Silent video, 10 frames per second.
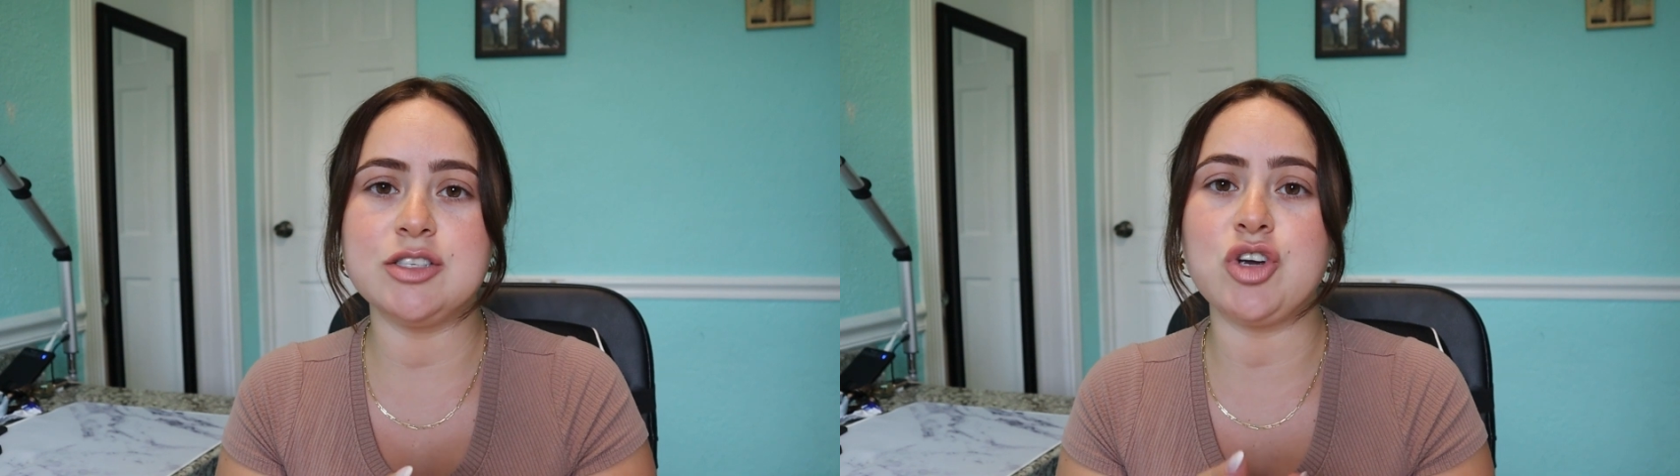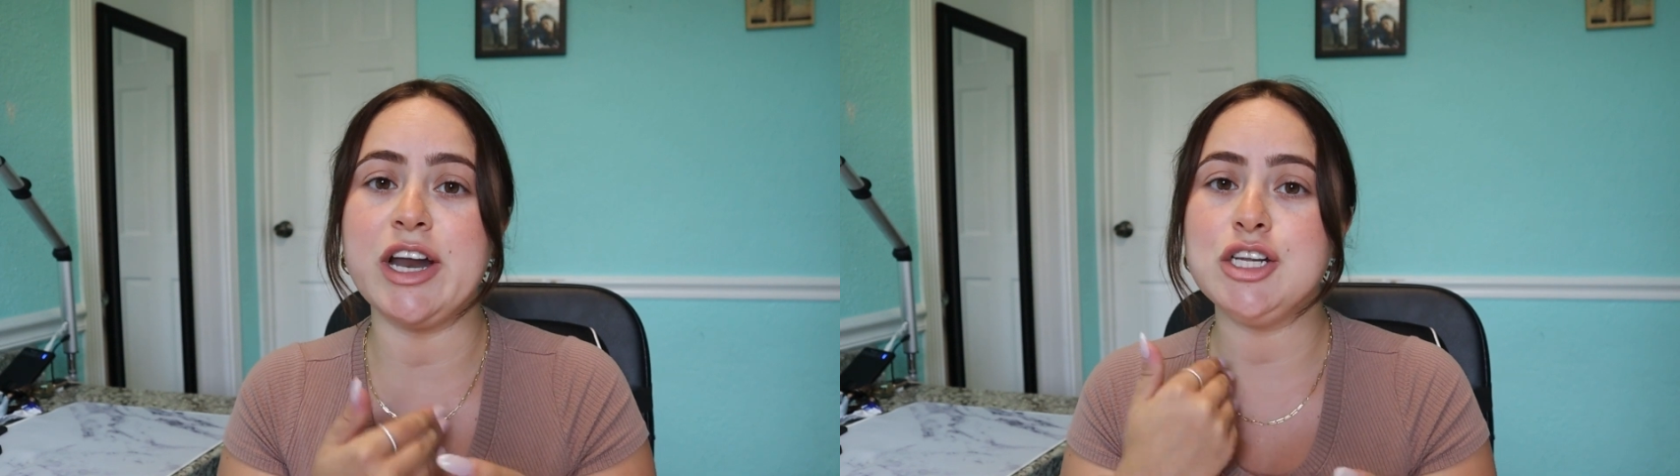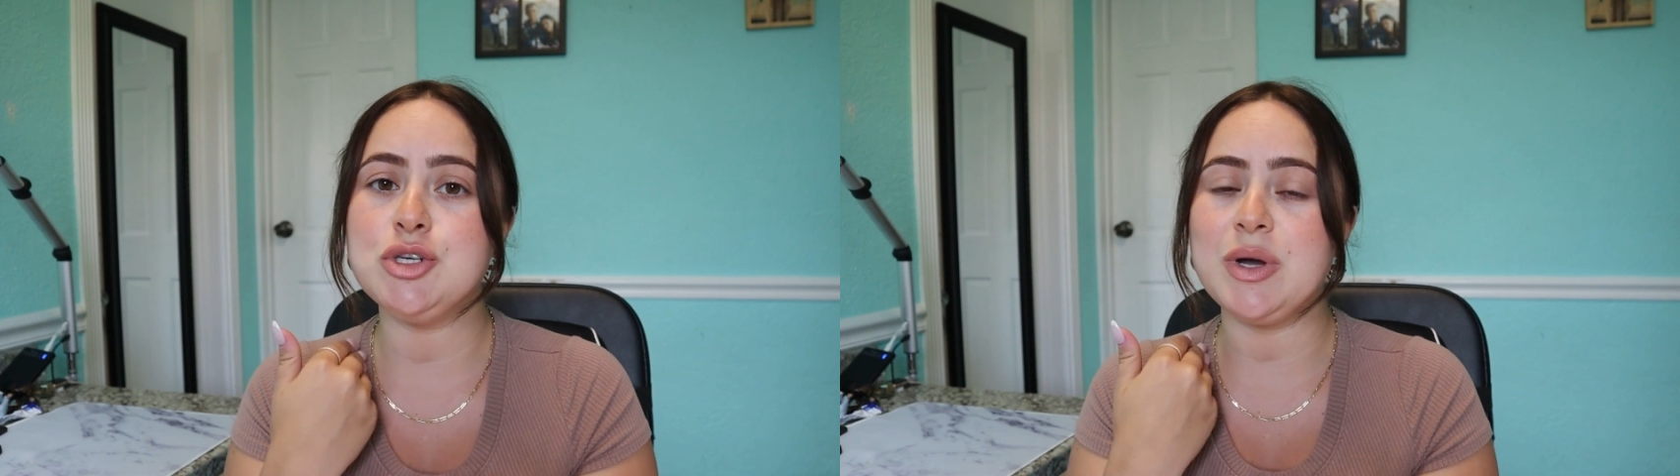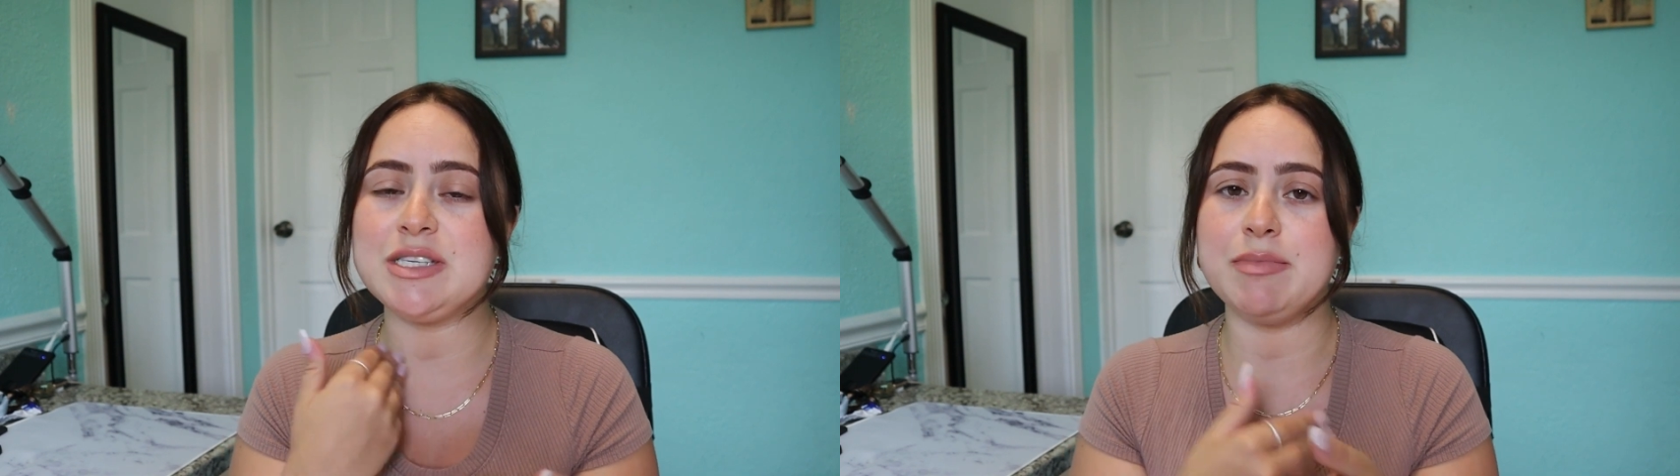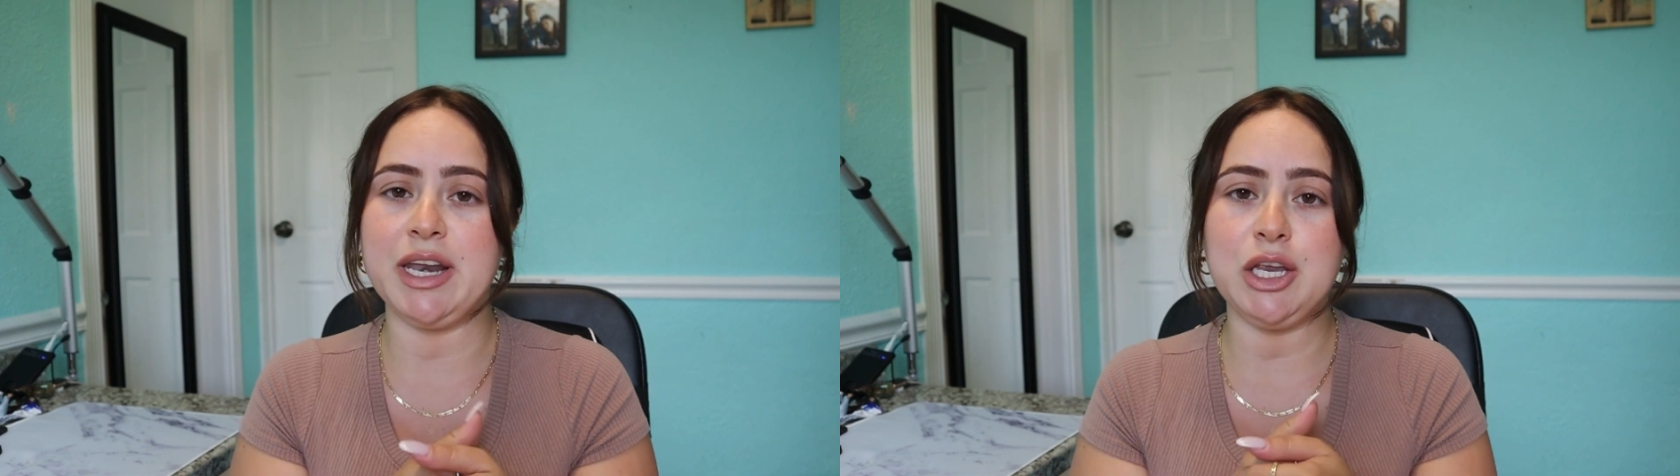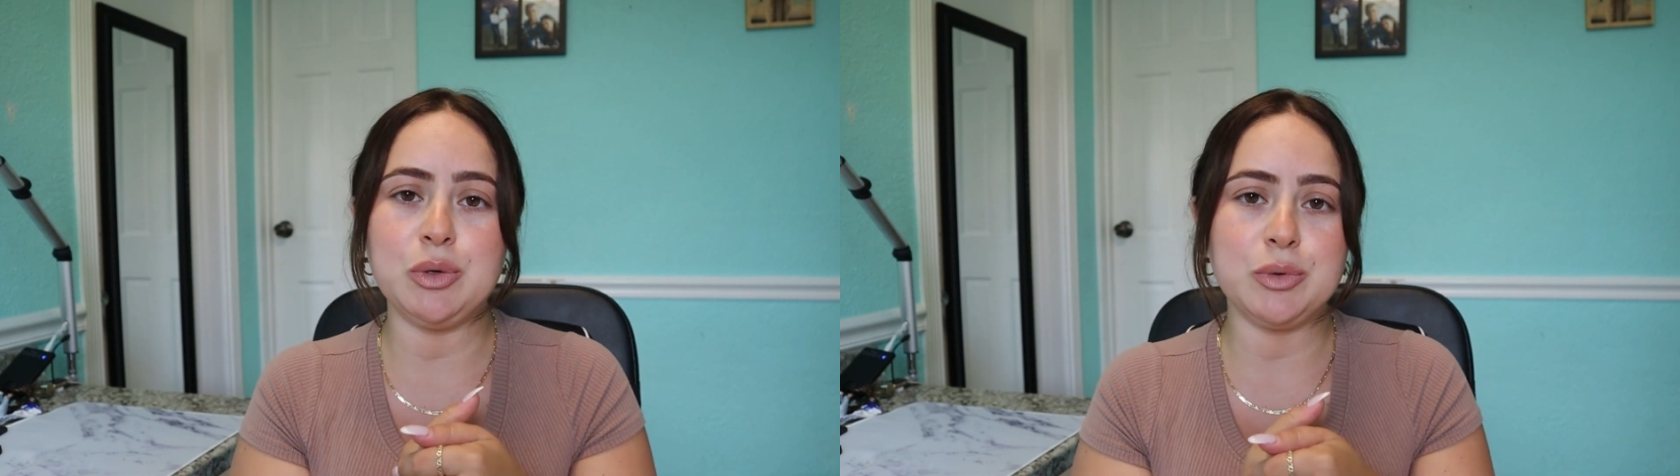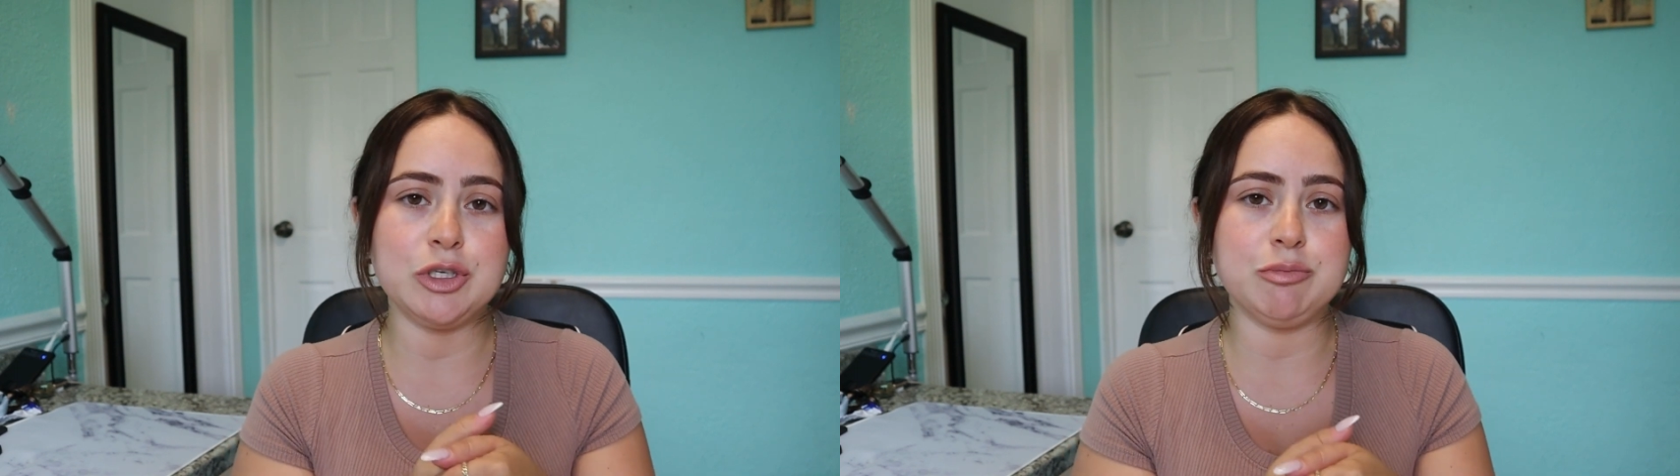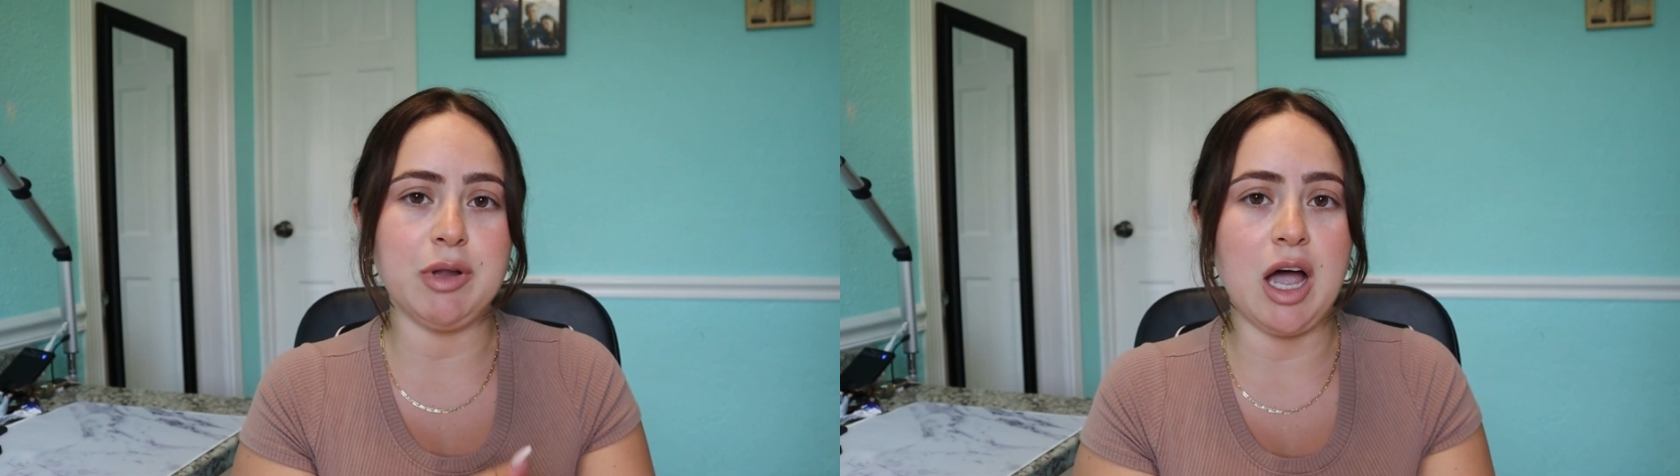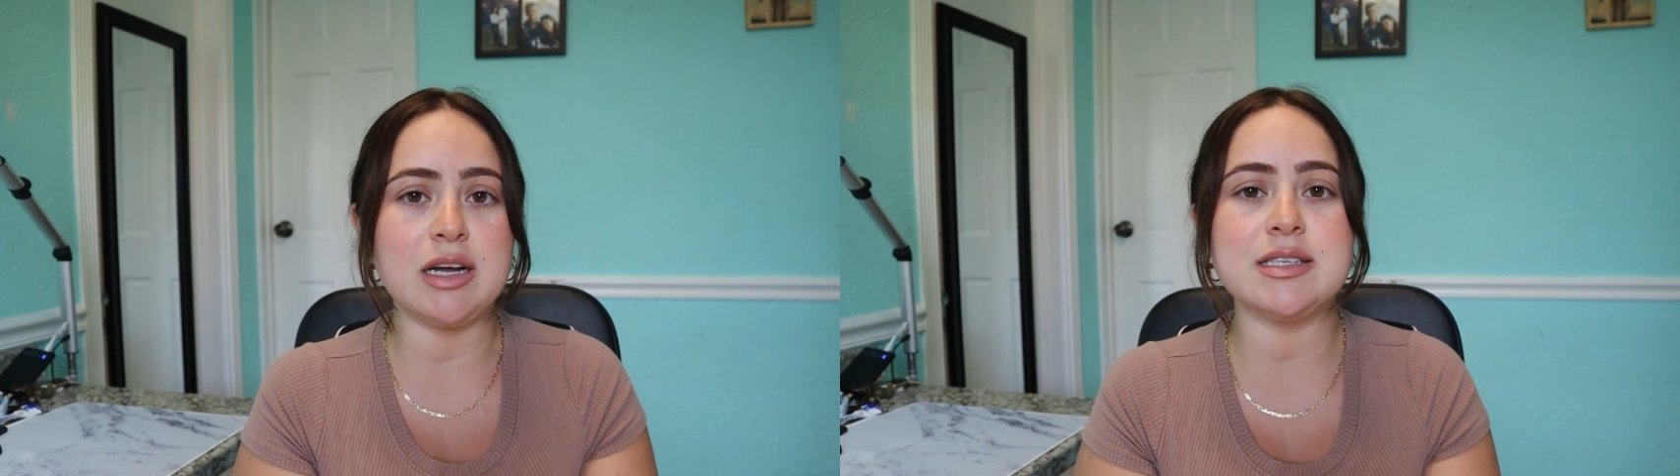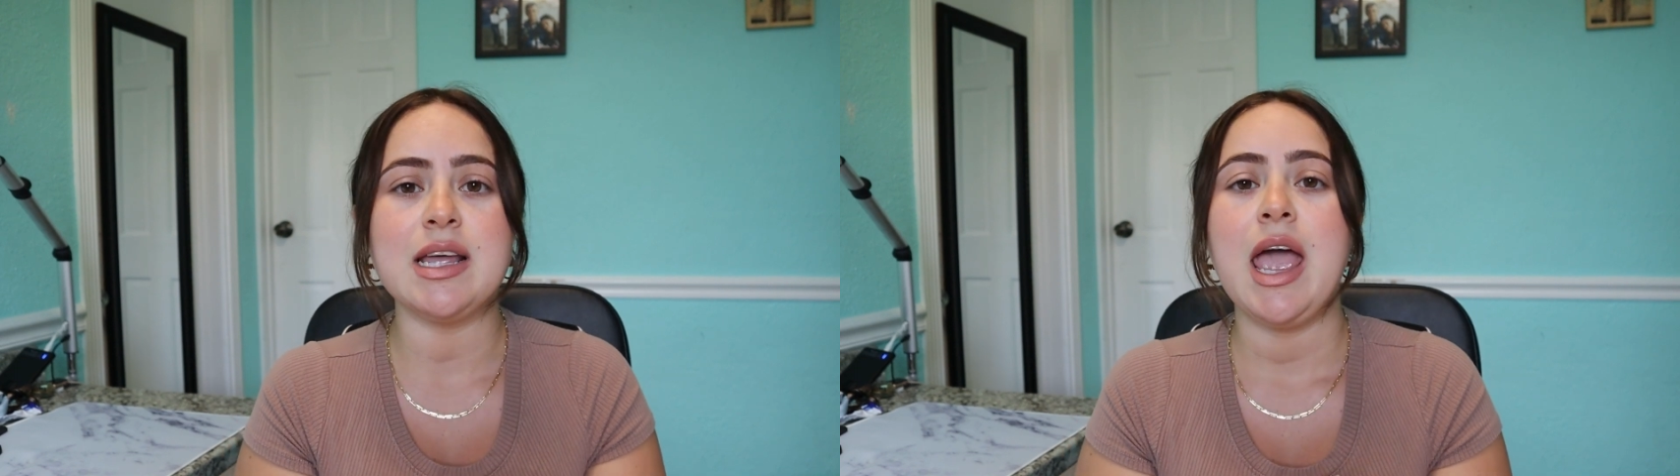Try to do as many UWorld
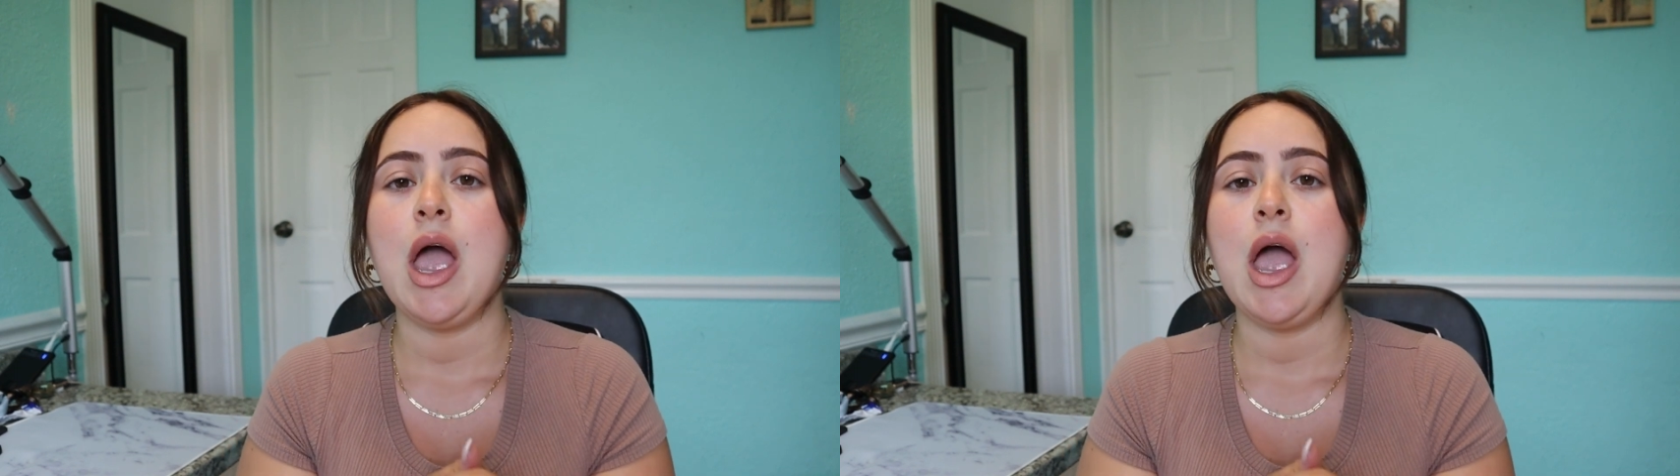blocks